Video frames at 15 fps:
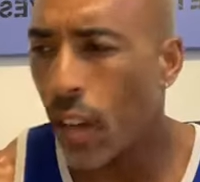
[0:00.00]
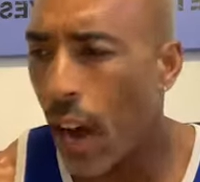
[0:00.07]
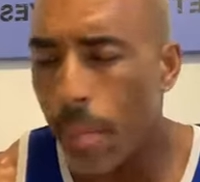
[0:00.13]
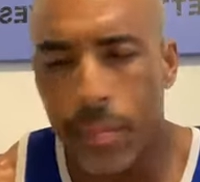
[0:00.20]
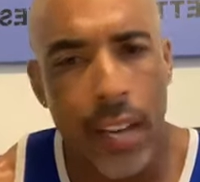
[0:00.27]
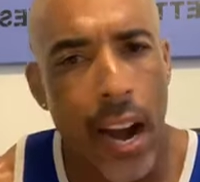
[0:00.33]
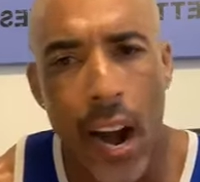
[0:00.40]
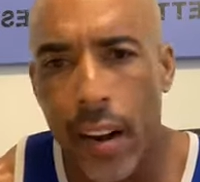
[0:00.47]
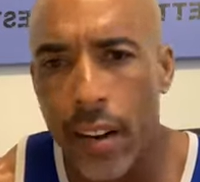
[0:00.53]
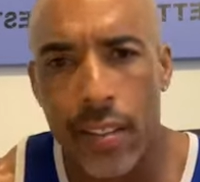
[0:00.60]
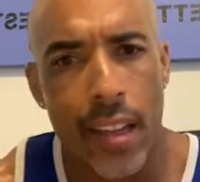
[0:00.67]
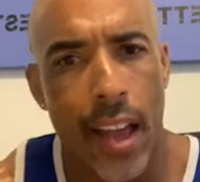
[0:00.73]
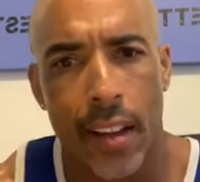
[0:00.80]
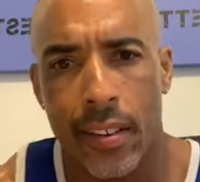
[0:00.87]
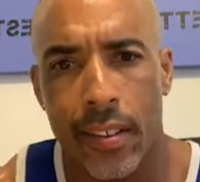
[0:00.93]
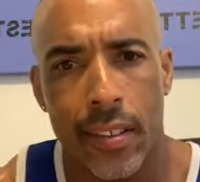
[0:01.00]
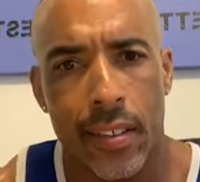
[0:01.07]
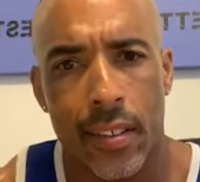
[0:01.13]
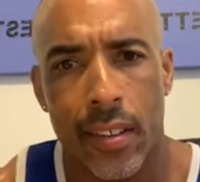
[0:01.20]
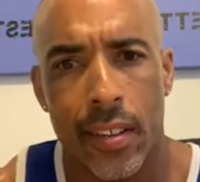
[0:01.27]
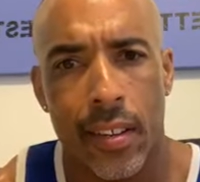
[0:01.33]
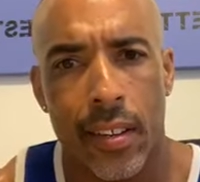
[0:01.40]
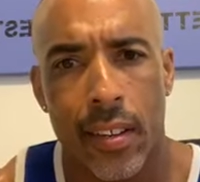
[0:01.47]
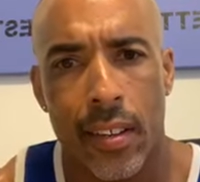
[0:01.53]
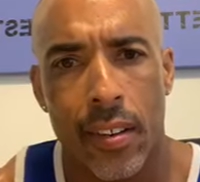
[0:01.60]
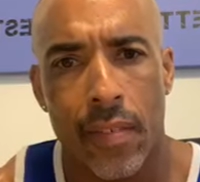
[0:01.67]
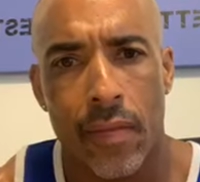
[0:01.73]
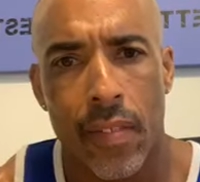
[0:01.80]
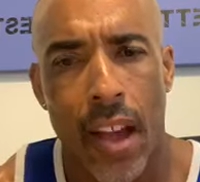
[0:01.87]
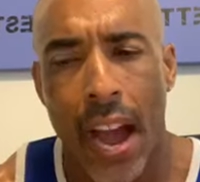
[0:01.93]
I'm tired of that.
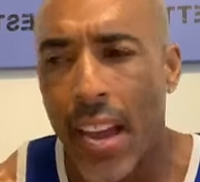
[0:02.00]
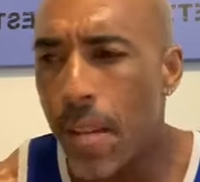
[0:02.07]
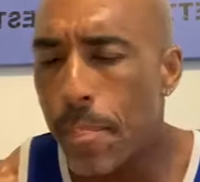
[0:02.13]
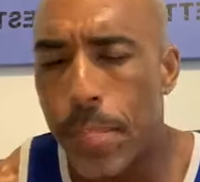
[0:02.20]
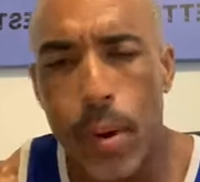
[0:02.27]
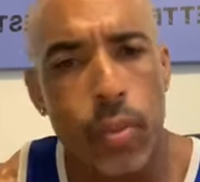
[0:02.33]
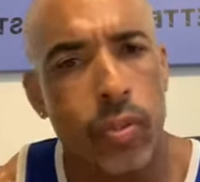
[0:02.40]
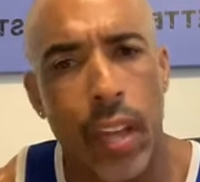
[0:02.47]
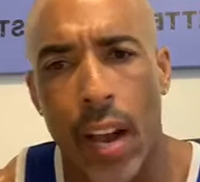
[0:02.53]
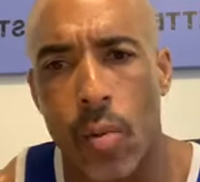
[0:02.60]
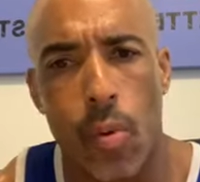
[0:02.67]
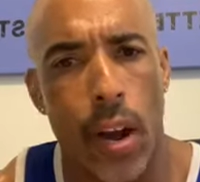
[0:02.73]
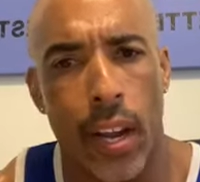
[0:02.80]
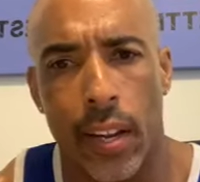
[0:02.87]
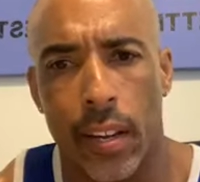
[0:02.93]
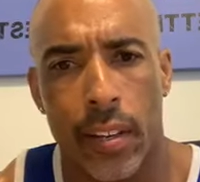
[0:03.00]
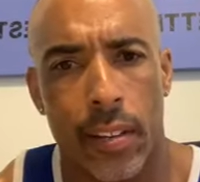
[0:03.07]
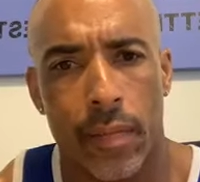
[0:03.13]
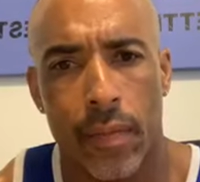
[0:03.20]
I ain't built that way.